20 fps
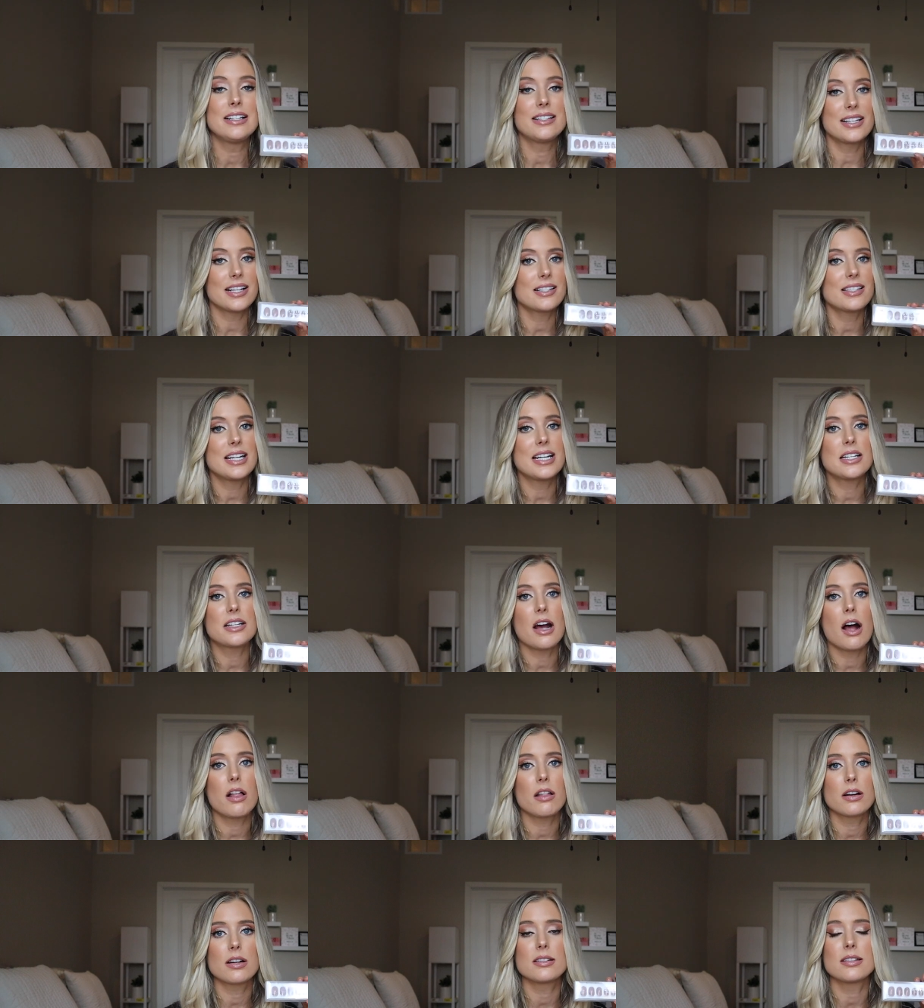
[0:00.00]

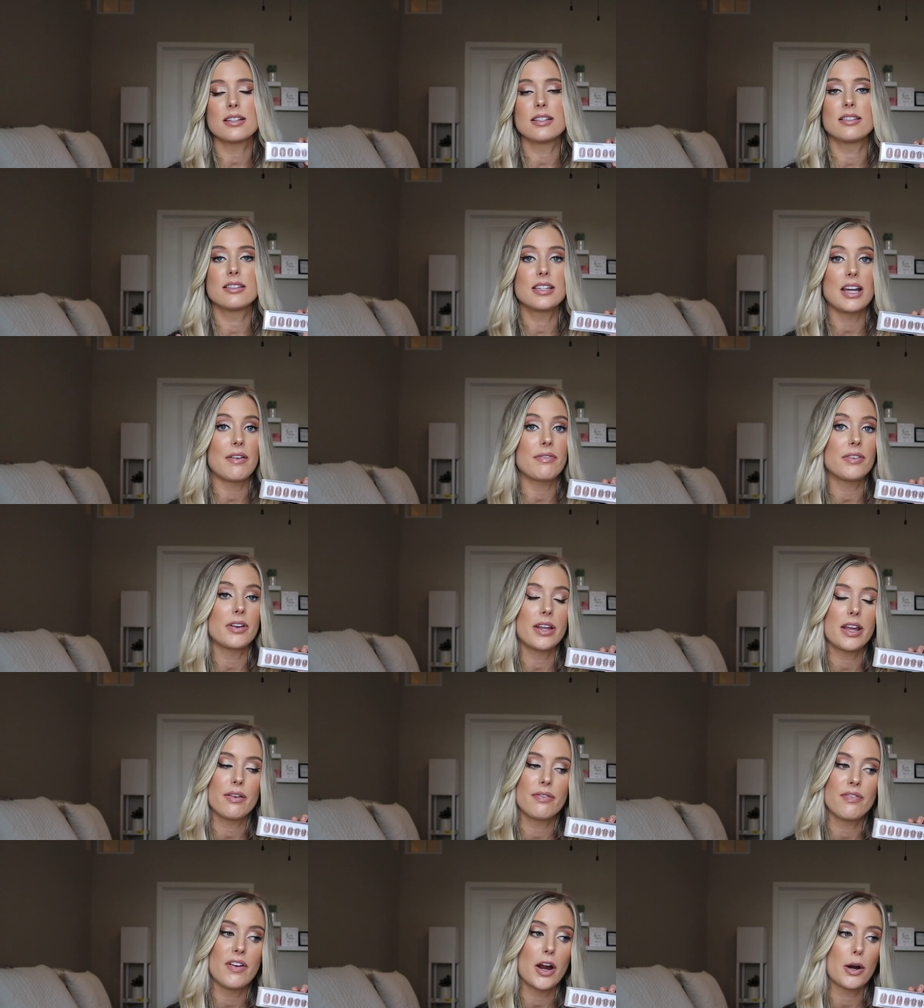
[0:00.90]
$16 is
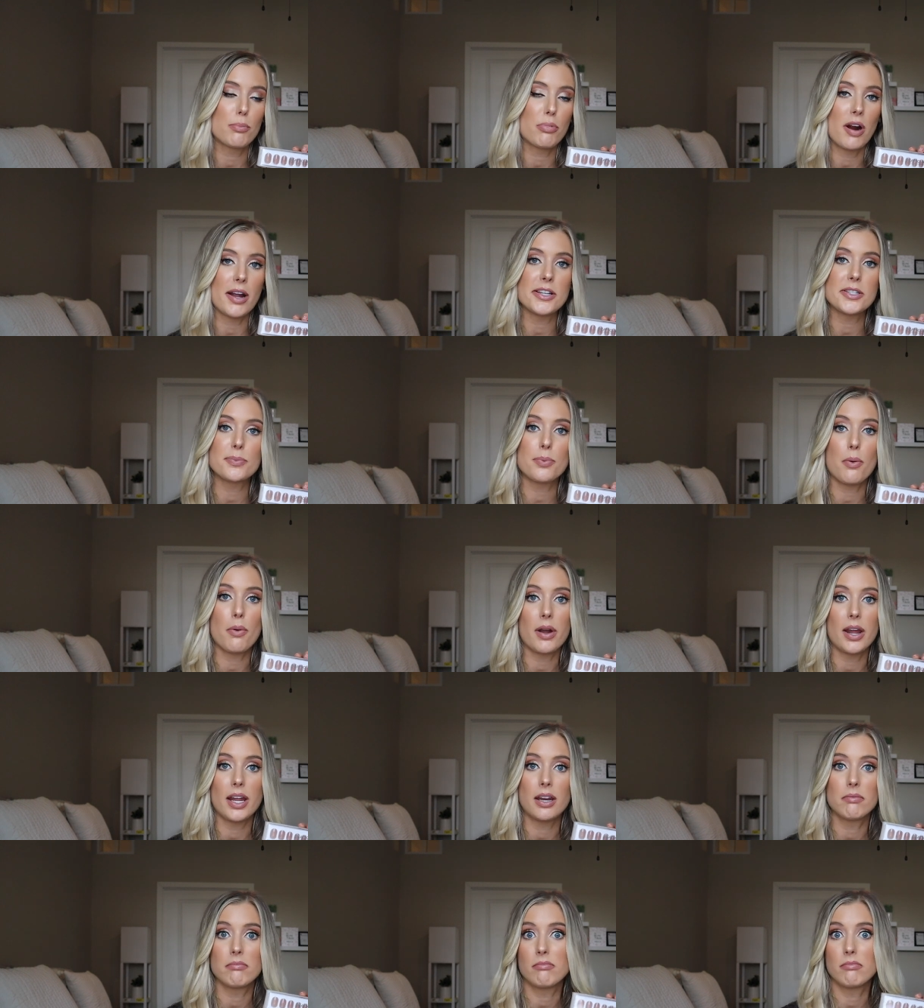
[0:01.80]
definitely a fair price
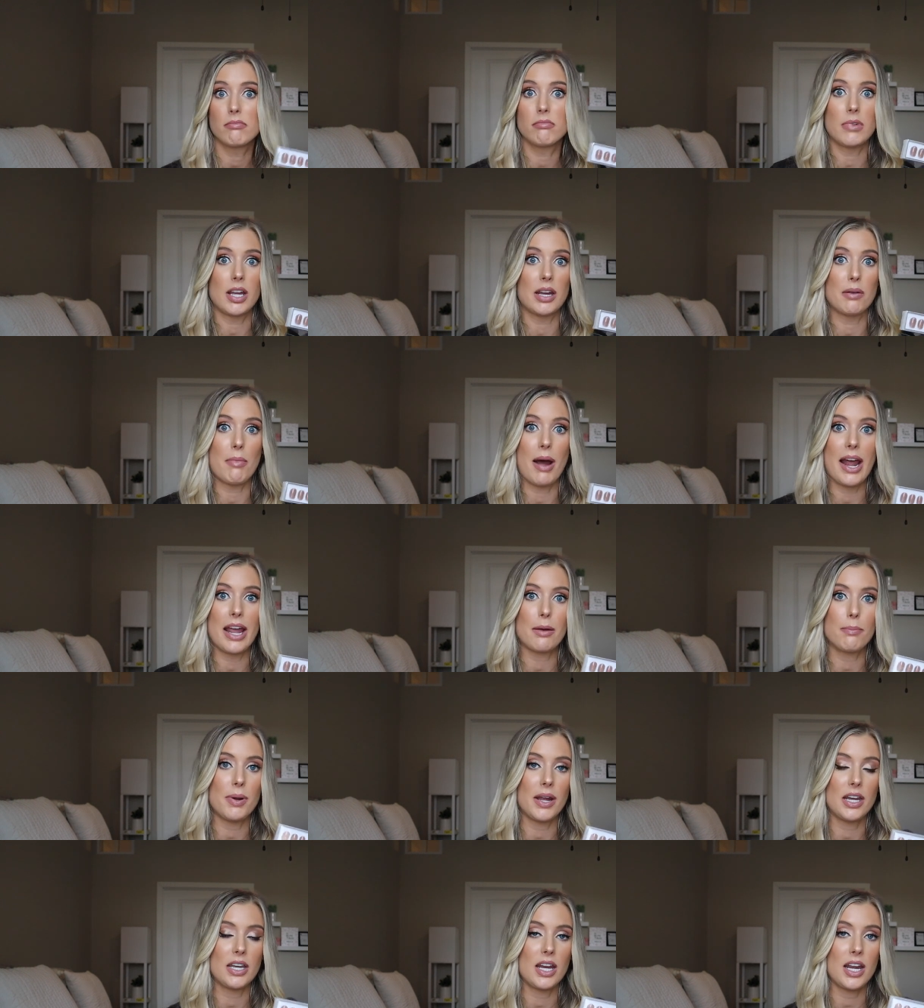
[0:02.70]
point, in my
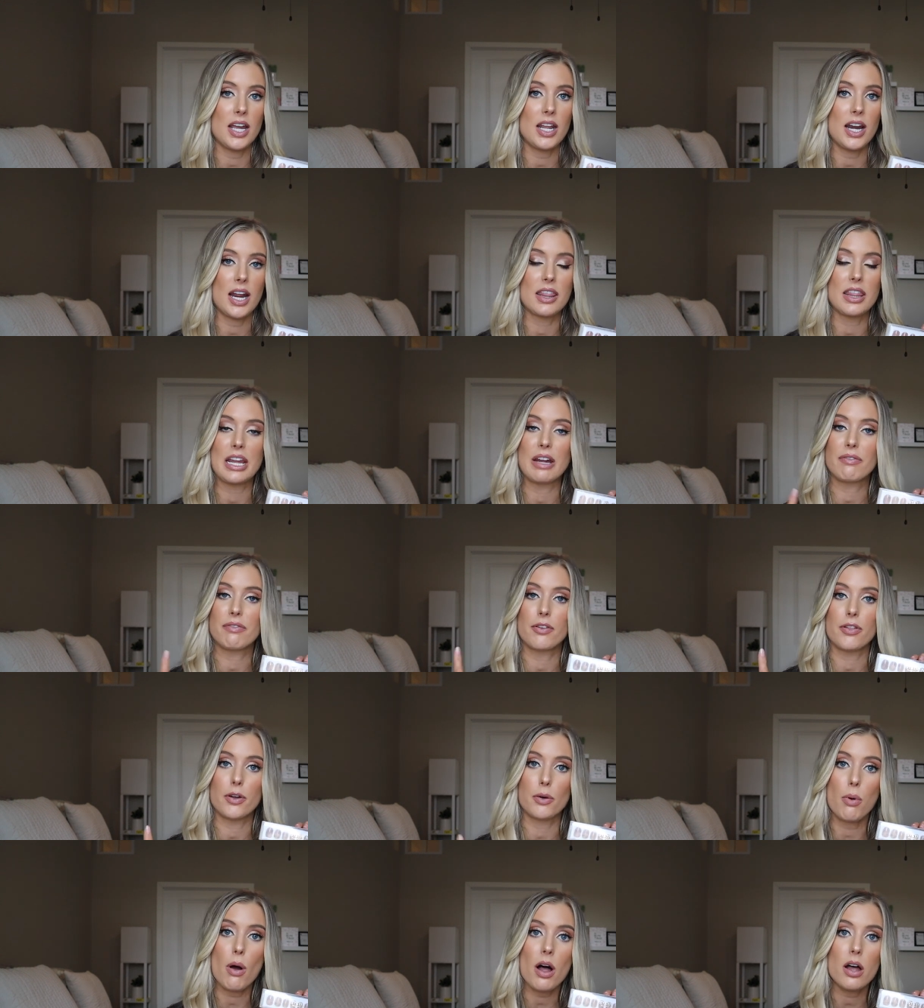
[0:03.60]
opinion. I think
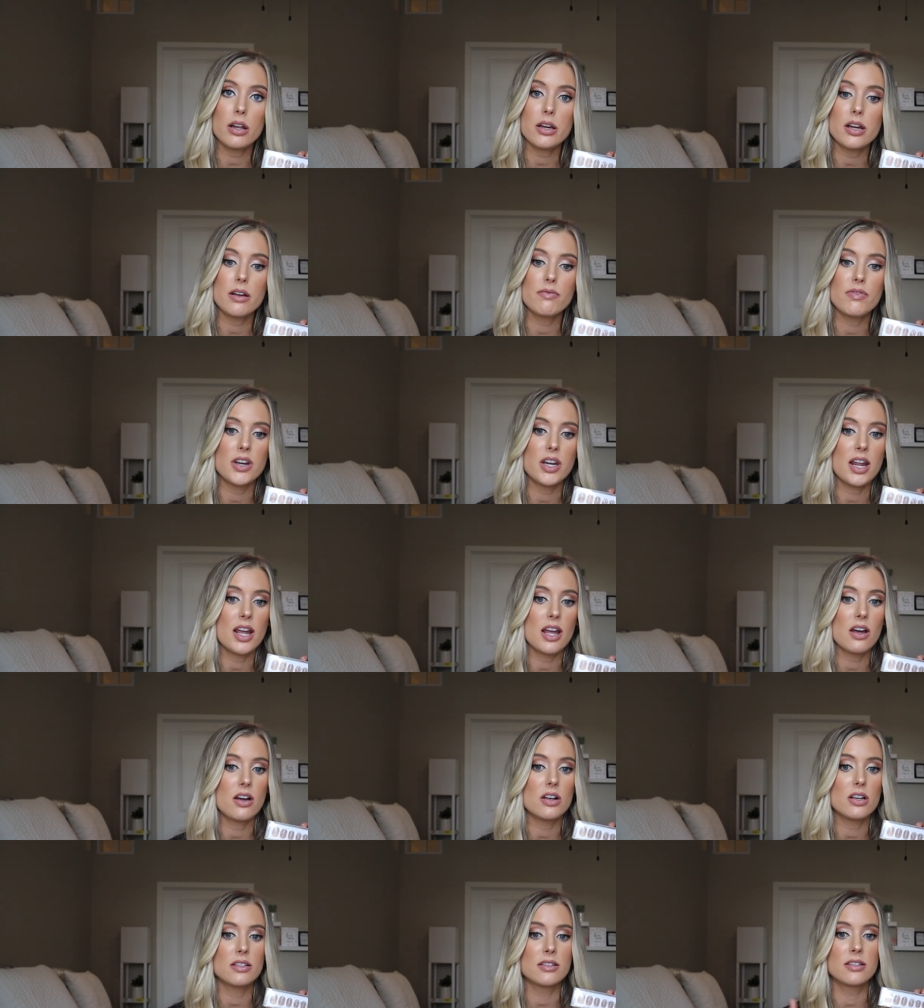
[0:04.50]
for the quality of the
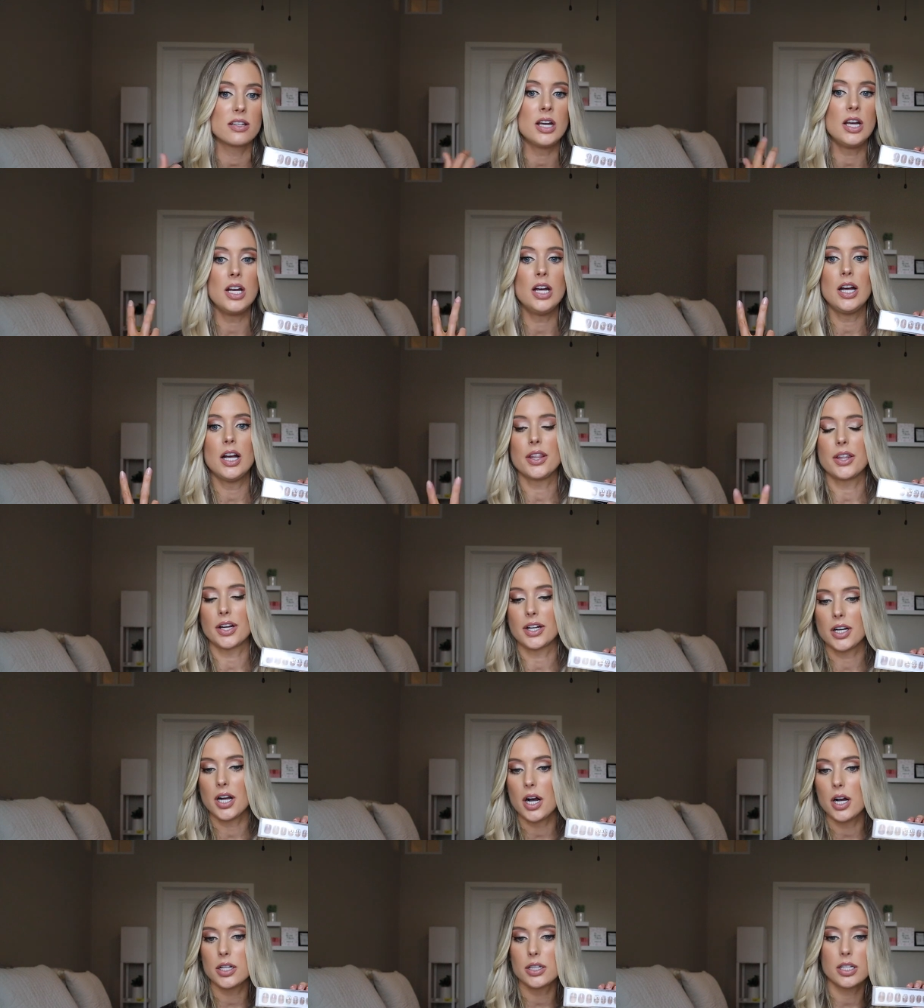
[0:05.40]
nails, the
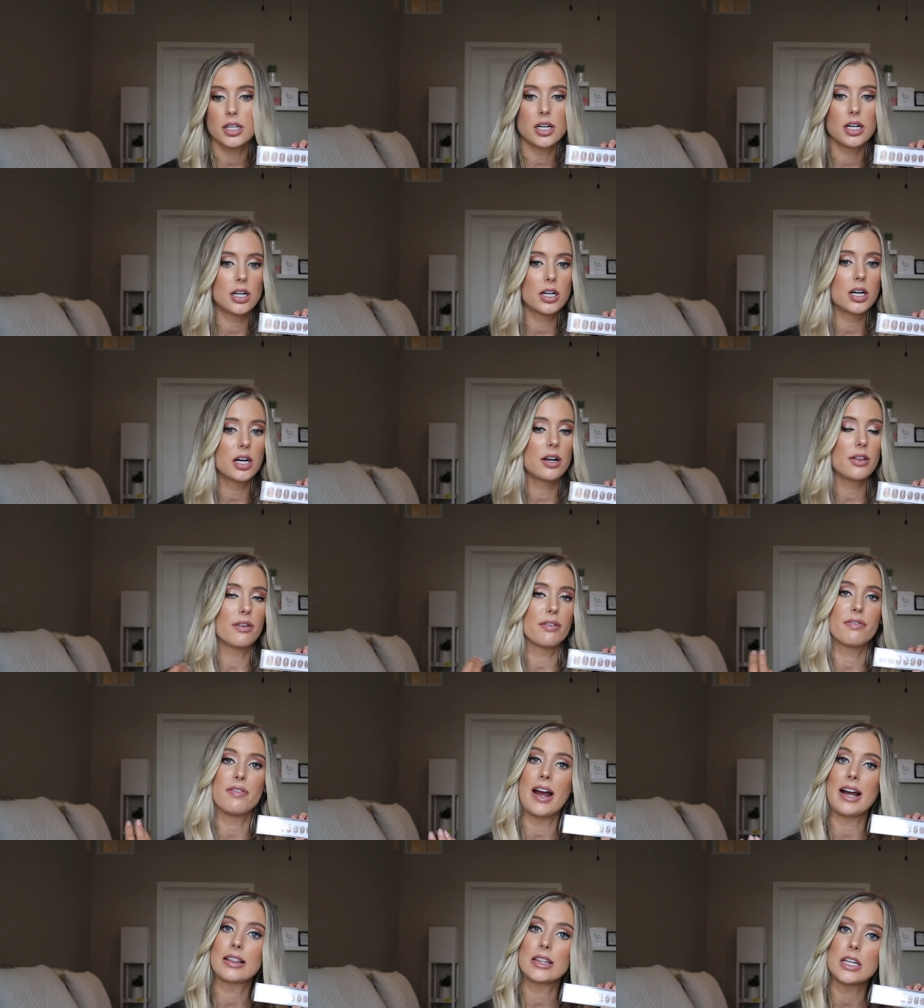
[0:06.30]
color, the
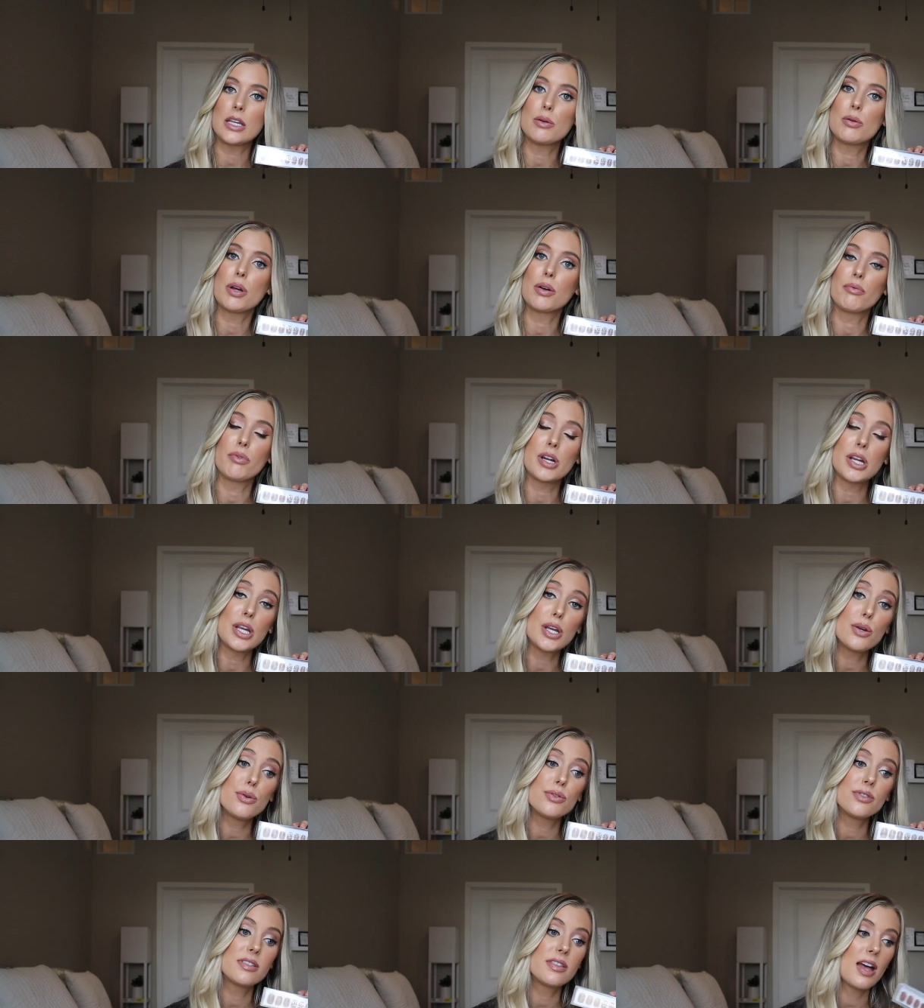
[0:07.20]
fact that you can
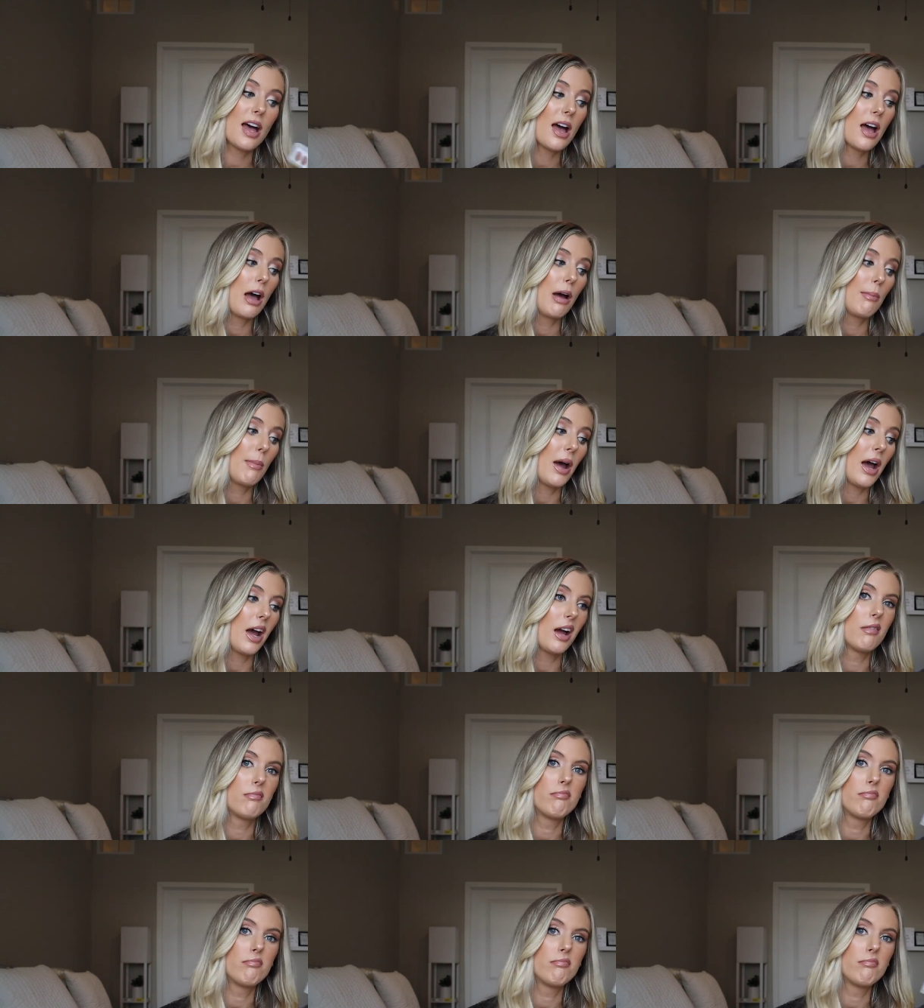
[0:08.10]
reuse them,